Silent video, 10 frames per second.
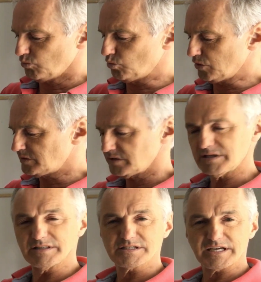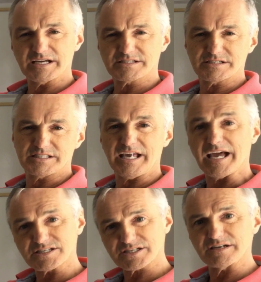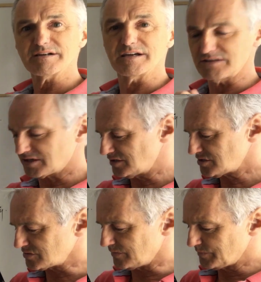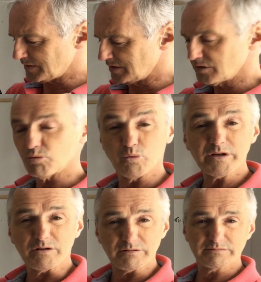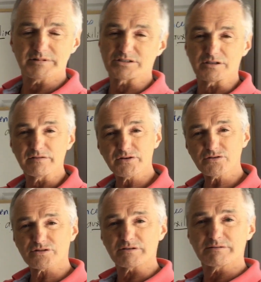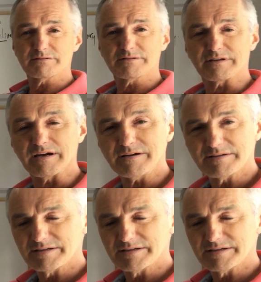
Would, in this case, is the est-ce que in the conditional. Will, it's in the future. Huh?